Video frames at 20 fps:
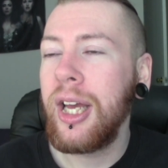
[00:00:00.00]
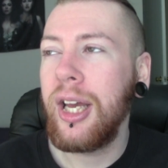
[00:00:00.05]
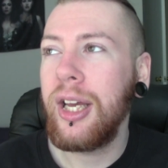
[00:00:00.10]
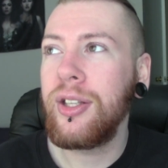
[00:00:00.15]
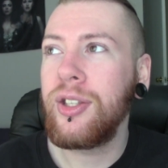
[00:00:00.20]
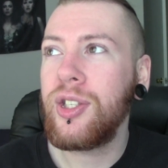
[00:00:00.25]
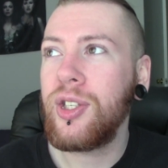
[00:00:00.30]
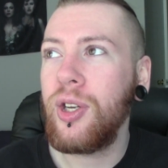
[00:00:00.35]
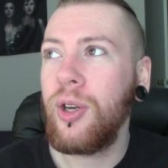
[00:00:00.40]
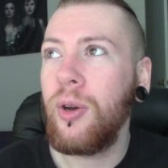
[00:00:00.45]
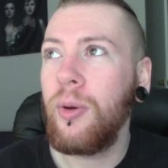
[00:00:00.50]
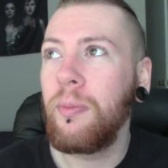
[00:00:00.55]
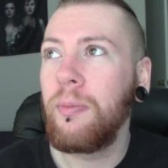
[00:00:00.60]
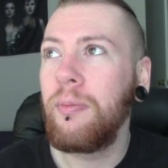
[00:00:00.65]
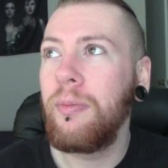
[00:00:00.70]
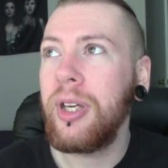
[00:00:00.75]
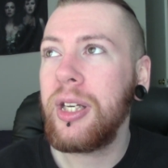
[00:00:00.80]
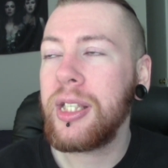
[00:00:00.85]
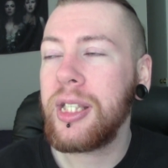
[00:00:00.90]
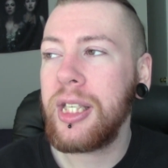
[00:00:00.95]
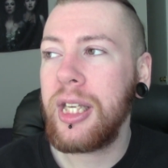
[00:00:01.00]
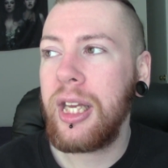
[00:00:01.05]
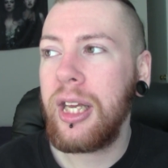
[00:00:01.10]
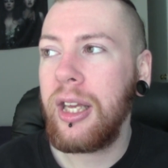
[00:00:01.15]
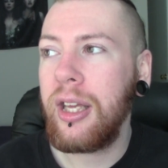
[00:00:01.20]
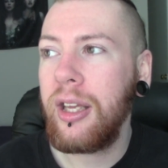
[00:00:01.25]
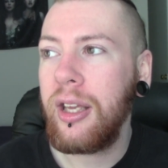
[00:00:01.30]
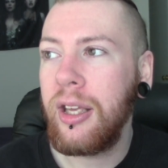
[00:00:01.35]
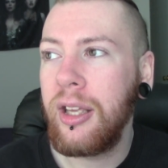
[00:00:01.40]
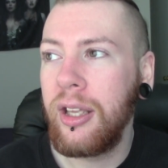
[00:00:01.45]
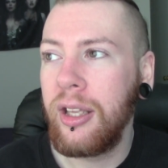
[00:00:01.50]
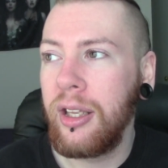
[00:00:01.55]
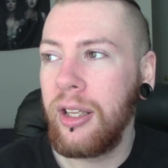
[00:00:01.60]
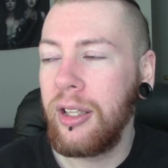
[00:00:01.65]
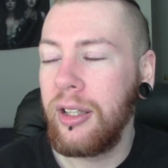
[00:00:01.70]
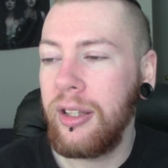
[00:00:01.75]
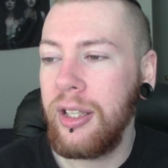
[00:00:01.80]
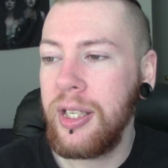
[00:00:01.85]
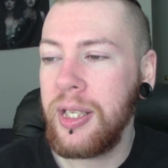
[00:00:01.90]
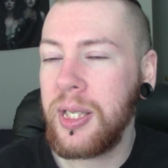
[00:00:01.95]
and so mixing
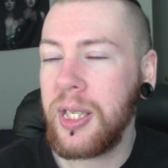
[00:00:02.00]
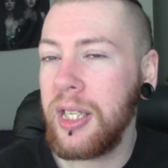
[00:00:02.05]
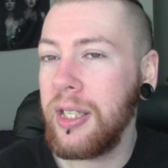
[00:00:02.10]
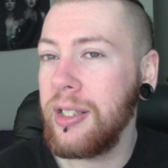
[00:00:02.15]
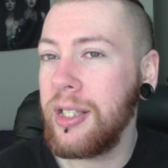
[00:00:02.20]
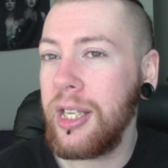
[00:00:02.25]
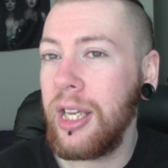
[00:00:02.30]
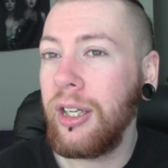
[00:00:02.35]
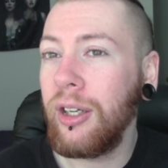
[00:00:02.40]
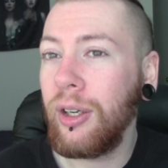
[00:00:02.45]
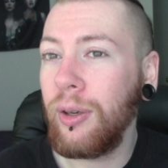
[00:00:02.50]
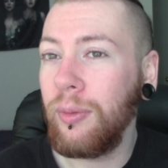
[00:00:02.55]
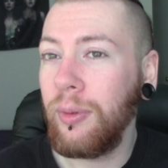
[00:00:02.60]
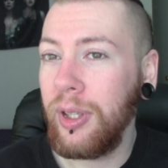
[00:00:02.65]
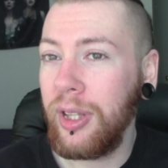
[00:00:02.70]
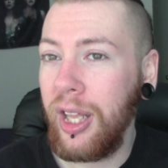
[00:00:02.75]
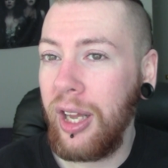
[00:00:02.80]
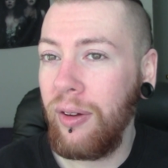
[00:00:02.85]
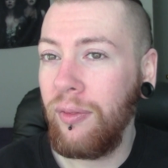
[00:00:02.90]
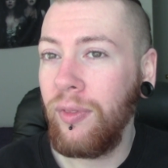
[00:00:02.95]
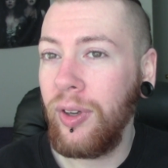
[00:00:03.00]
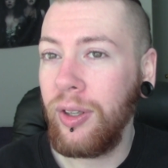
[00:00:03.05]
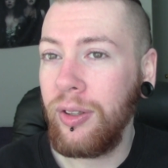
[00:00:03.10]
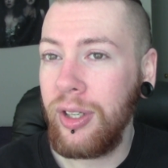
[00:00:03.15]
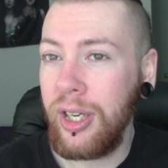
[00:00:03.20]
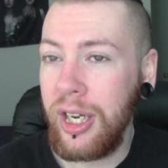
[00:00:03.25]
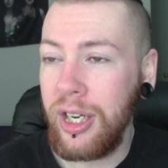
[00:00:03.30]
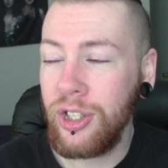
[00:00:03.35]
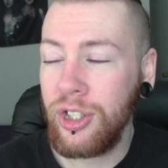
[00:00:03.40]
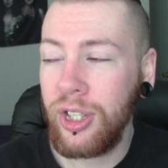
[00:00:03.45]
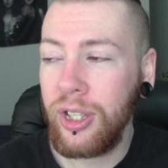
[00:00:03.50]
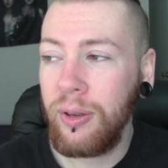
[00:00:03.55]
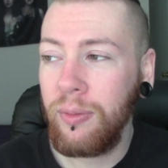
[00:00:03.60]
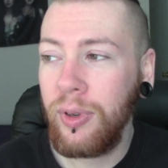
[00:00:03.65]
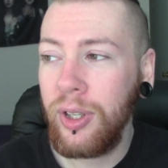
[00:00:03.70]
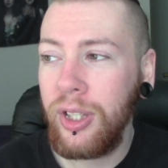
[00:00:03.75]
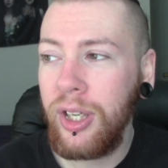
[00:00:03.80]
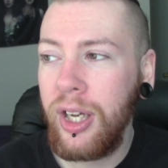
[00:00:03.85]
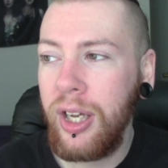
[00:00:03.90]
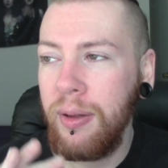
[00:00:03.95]
this concealer with that foundation and
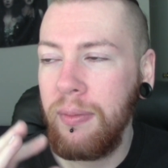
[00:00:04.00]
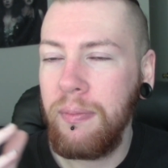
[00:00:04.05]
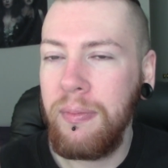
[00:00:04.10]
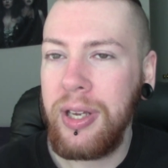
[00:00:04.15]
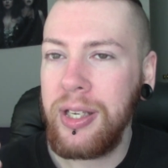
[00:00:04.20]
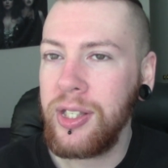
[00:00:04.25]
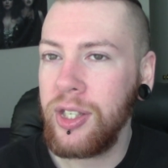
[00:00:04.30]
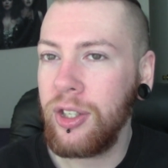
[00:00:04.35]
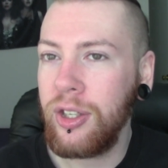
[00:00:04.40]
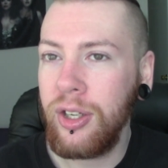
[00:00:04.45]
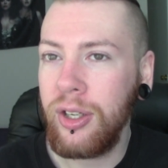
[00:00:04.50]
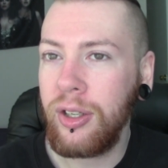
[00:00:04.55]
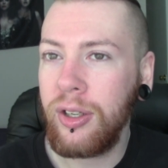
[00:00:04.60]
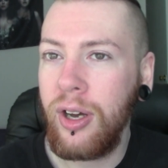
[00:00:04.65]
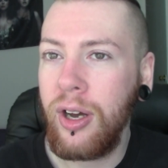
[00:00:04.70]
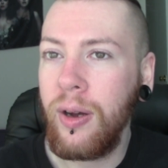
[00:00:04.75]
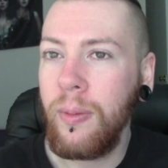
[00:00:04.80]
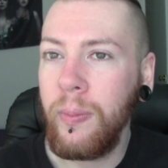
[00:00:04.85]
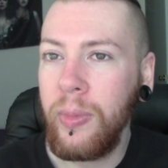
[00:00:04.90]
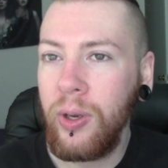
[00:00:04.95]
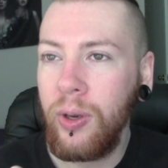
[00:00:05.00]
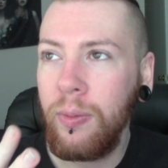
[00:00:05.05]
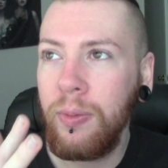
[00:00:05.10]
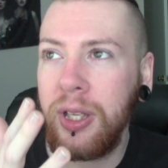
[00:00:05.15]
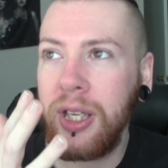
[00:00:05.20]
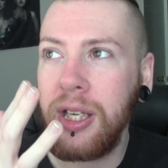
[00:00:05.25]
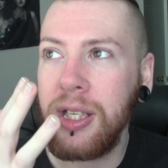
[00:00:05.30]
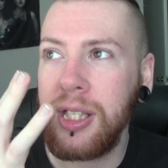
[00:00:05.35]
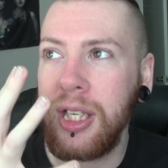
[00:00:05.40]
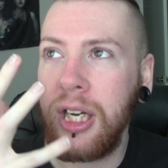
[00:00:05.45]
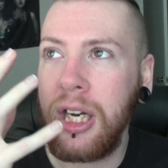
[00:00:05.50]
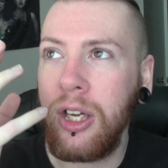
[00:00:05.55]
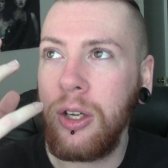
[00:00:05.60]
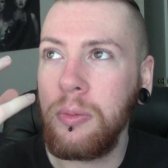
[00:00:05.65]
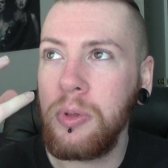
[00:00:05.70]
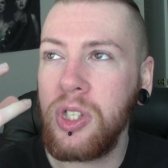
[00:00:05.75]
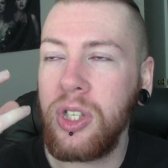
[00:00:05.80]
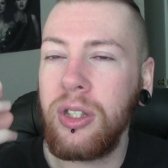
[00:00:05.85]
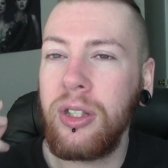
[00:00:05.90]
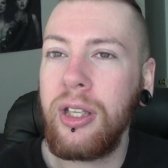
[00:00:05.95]
whatnot makes a good combo because it
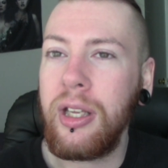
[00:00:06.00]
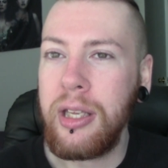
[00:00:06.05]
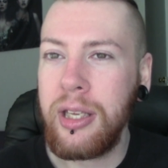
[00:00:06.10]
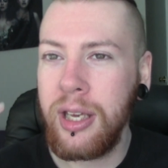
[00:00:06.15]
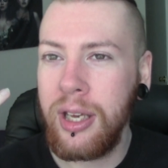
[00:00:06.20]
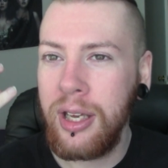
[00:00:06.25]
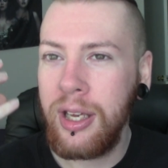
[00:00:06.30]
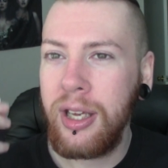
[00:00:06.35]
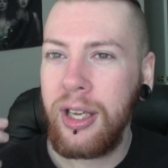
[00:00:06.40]
helps them like